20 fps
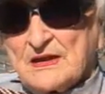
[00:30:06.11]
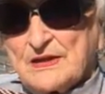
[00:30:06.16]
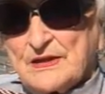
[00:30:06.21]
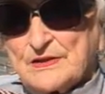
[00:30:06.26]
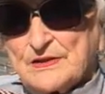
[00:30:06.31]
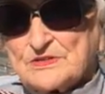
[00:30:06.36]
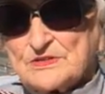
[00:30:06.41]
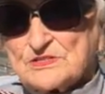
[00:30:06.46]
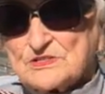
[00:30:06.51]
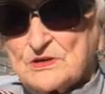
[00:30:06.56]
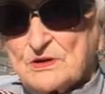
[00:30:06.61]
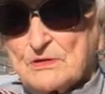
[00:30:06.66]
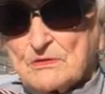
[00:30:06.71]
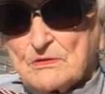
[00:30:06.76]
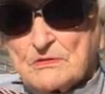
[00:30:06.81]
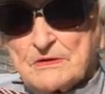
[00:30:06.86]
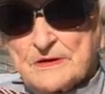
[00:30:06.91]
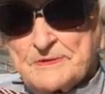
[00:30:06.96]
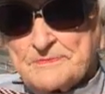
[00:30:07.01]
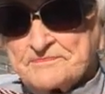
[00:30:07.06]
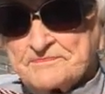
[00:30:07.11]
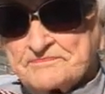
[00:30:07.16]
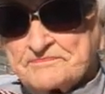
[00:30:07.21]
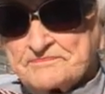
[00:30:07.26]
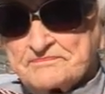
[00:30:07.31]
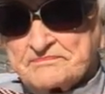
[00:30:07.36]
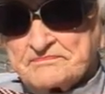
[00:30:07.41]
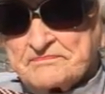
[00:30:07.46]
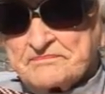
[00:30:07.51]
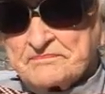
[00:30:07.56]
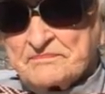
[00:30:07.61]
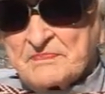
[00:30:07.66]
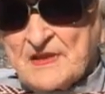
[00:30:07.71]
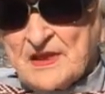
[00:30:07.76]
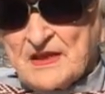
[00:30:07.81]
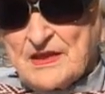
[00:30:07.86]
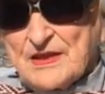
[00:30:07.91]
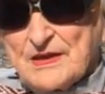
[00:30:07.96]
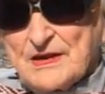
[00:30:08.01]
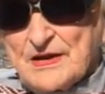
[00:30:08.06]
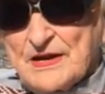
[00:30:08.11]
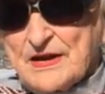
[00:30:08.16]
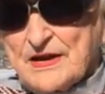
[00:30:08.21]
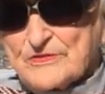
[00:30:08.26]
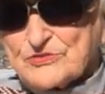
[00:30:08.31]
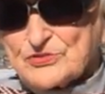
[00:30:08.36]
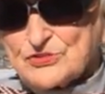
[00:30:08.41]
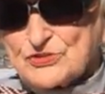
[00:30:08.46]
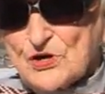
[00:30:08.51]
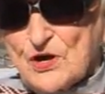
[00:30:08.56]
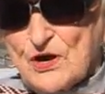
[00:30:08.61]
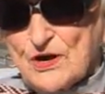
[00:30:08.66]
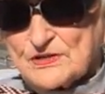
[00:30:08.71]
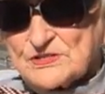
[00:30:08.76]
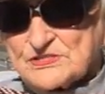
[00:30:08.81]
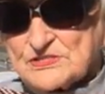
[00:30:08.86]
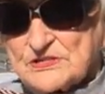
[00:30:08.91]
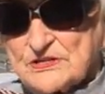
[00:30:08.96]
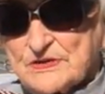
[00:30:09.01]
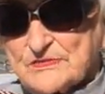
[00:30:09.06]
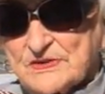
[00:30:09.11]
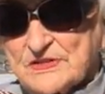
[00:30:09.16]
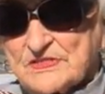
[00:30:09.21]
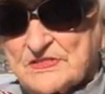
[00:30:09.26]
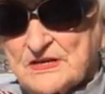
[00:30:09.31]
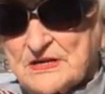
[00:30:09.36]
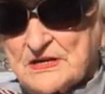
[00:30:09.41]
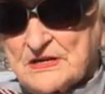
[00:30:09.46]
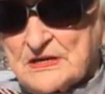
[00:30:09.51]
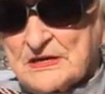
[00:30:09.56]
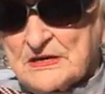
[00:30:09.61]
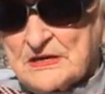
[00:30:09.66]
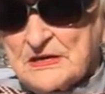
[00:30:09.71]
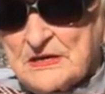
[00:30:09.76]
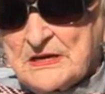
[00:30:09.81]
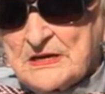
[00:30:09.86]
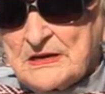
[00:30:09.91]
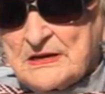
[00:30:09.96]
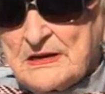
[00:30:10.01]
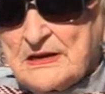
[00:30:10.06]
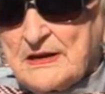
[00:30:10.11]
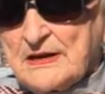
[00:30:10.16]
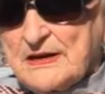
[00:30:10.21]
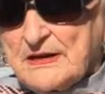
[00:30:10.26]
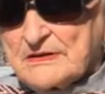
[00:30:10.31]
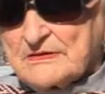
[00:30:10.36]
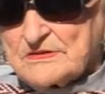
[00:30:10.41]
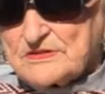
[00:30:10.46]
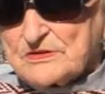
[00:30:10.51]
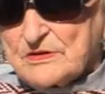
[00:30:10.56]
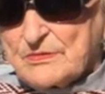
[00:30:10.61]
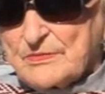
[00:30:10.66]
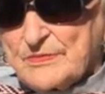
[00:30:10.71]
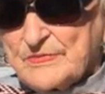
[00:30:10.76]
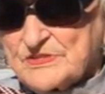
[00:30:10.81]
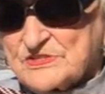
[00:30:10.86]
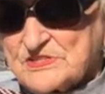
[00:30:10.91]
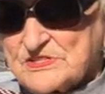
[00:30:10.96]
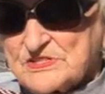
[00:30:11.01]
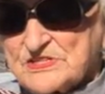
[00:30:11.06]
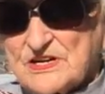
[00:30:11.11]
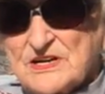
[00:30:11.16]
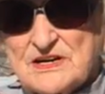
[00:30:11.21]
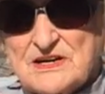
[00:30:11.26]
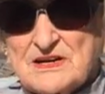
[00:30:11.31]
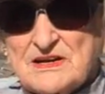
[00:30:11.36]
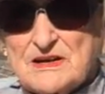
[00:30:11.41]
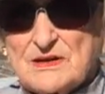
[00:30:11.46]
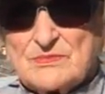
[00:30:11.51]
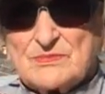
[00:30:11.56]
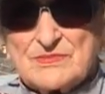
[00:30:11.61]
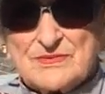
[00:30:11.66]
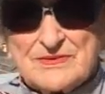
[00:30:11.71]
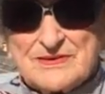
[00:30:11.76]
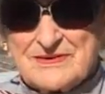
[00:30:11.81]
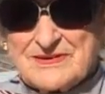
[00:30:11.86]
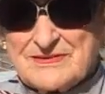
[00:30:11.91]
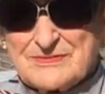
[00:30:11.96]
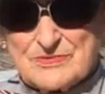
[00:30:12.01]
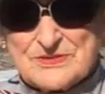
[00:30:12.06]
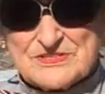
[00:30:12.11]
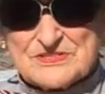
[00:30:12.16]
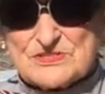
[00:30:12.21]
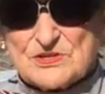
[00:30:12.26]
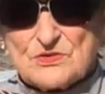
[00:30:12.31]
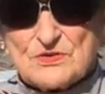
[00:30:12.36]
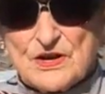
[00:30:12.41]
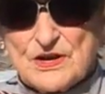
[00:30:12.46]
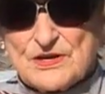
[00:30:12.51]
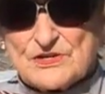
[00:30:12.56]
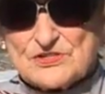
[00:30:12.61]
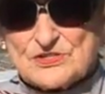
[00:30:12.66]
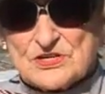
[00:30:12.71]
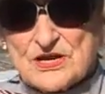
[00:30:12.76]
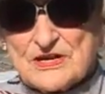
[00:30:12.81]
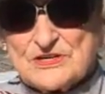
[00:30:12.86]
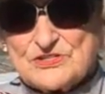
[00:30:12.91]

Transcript: And so, um, yeah, I'd have shots and everything. And, and so Mrs. Cunningham was so nice.